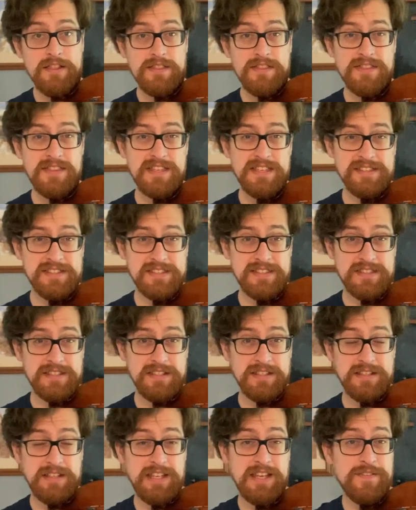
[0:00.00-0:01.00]
This,
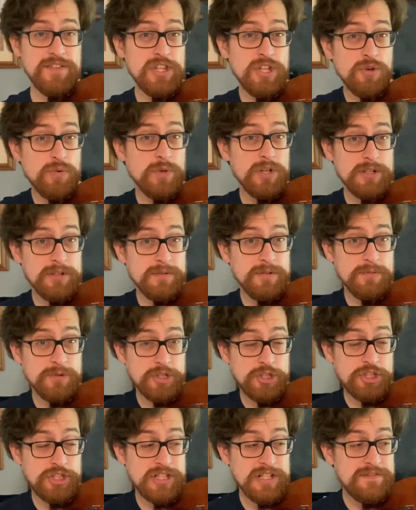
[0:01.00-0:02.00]
even though we're
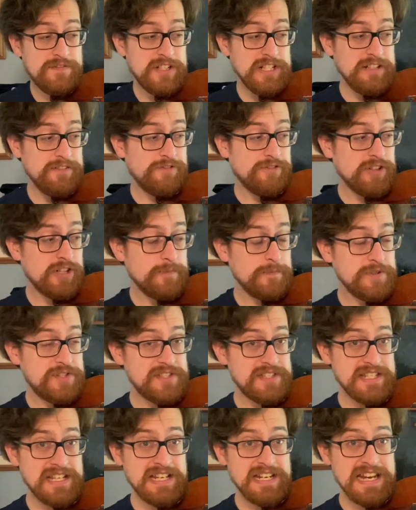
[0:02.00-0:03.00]
shifting from
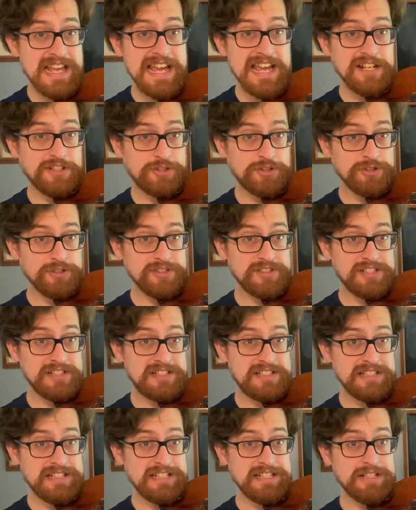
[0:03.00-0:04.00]
C natural to
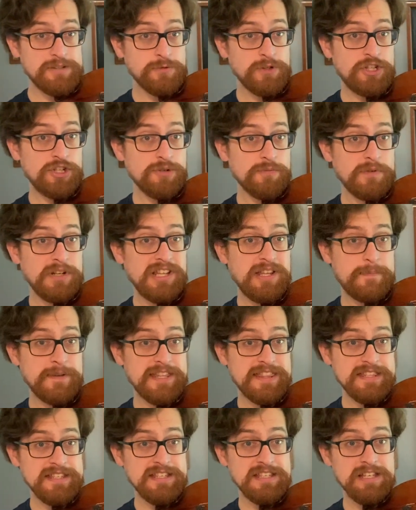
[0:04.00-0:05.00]
D, we should really be
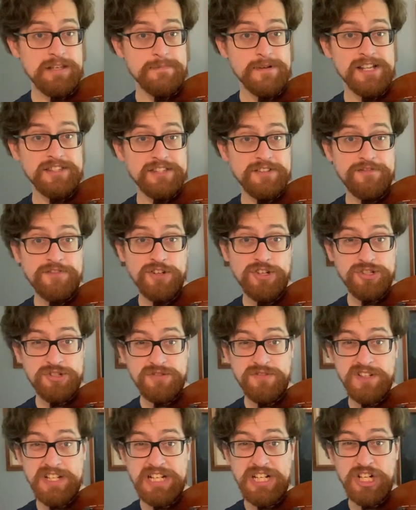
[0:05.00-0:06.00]
thinking about the first
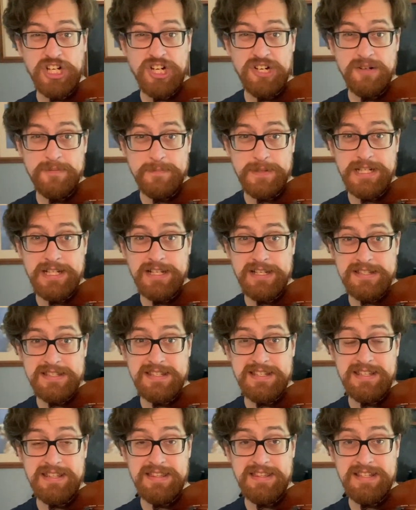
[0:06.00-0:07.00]
finger,
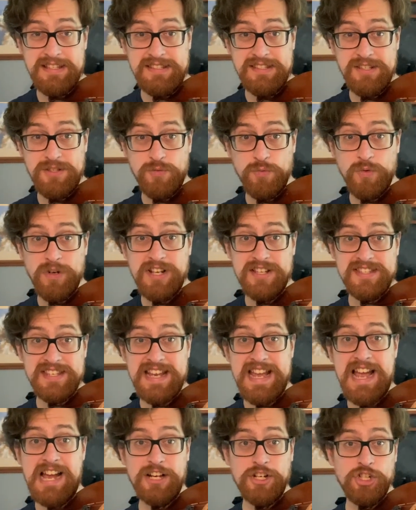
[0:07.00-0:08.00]
because this is what's
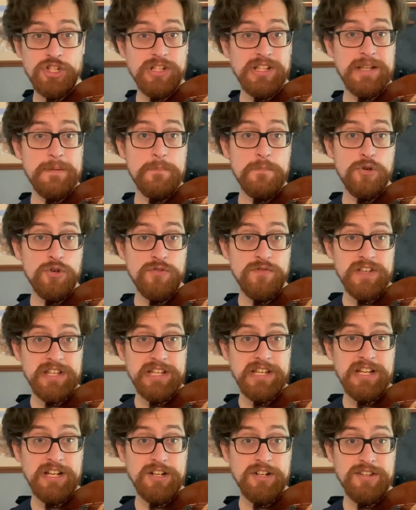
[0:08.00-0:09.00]
actually
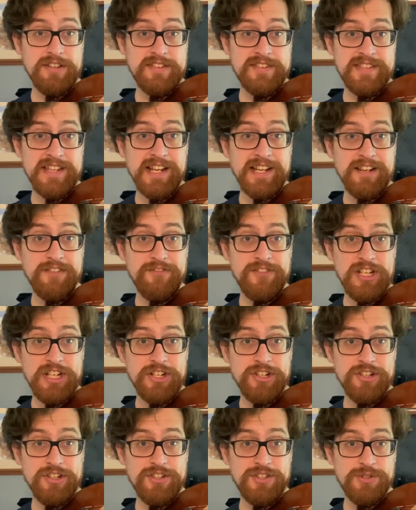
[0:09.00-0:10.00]
moving here. The second
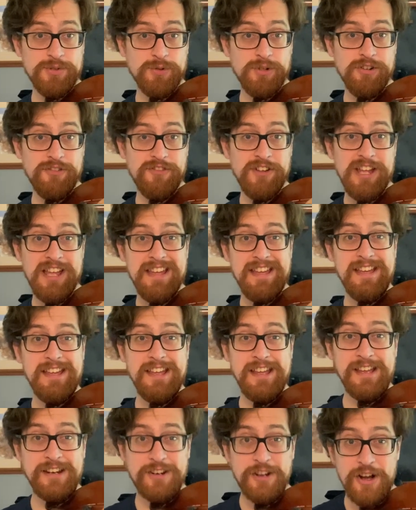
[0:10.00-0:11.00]
finger is sort of
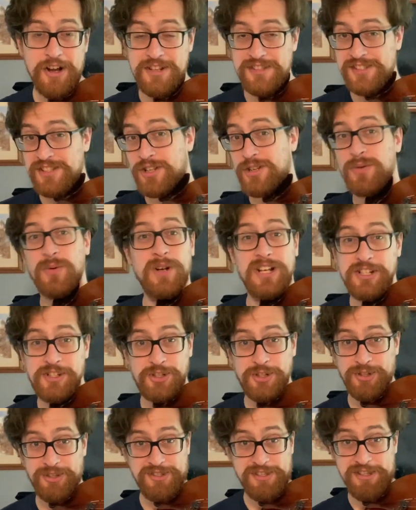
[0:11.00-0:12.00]

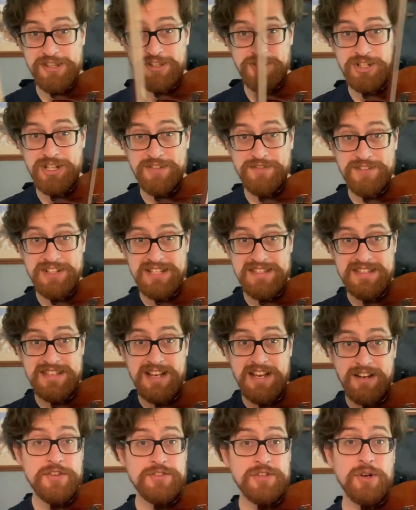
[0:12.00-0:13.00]
inconsequential to the shift
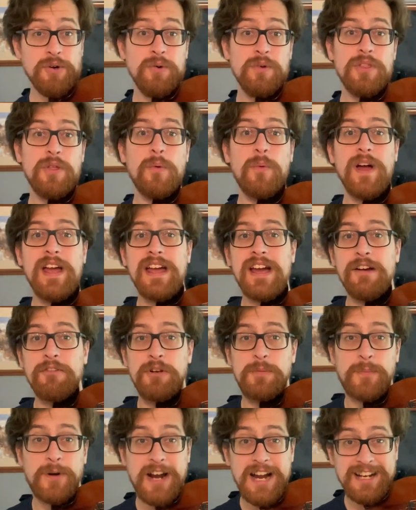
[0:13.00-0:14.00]
itself. So the way I
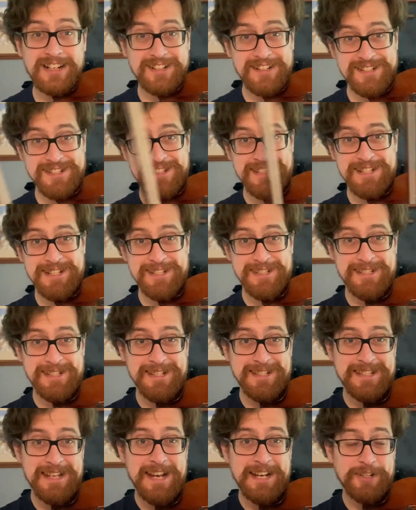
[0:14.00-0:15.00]
would practice this
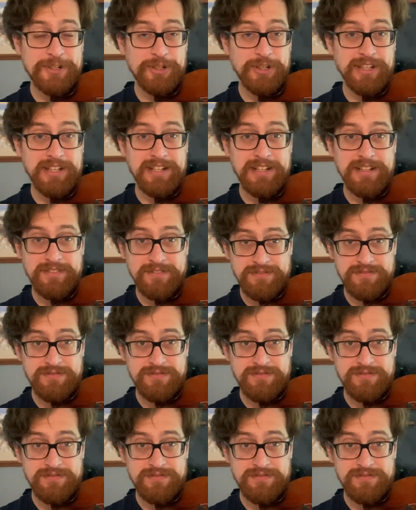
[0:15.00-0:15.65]
is actually